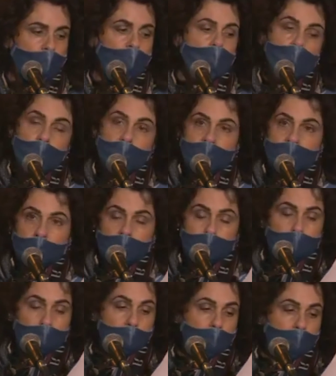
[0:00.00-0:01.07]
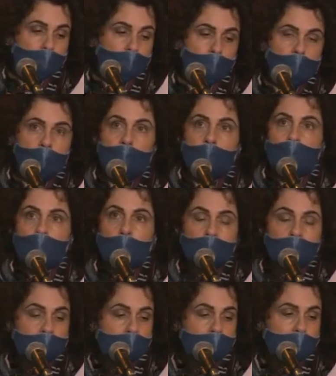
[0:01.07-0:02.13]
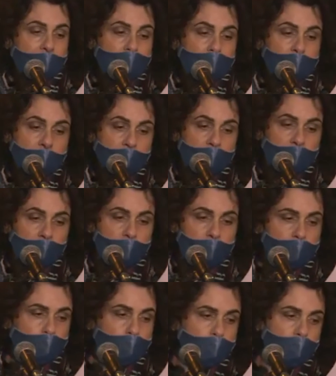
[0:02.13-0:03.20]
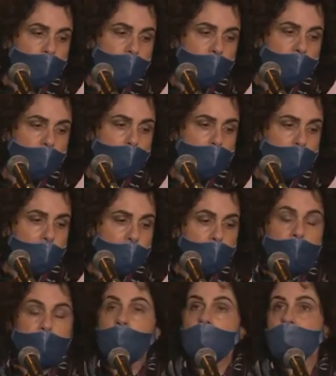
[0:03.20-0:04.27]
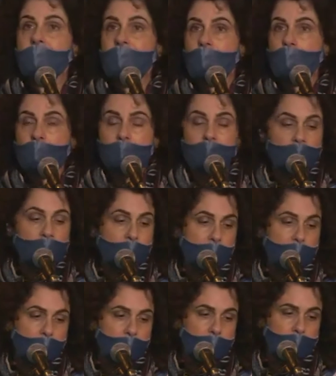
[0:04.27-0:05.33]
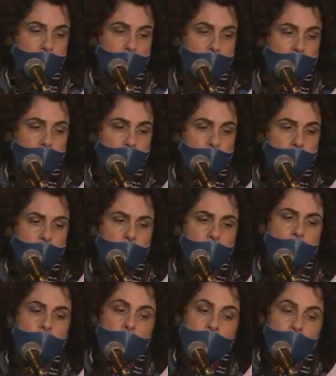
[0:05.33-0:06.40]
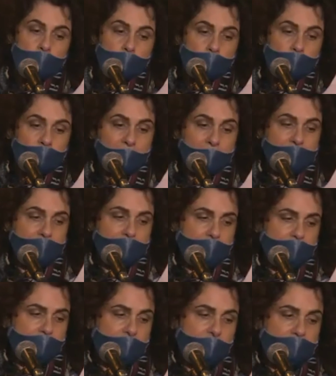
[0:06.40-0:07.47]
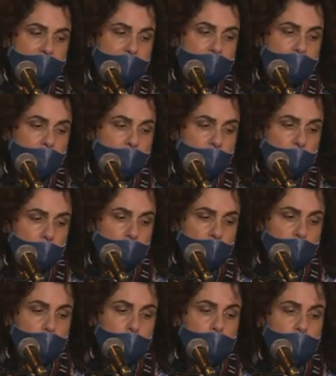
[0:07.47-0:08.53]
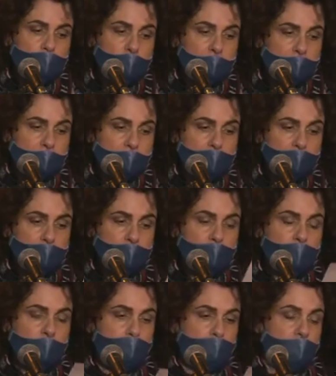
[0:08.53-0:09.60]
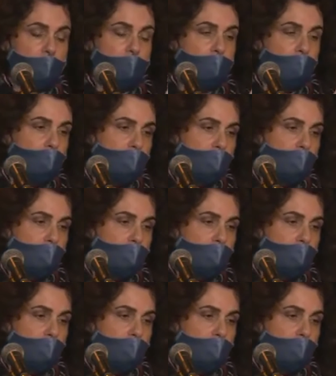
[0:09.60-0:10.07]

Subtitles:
For example, what is my relationship with greed and power in my own interactions? Two factors that seem to contribute greatly to corruption.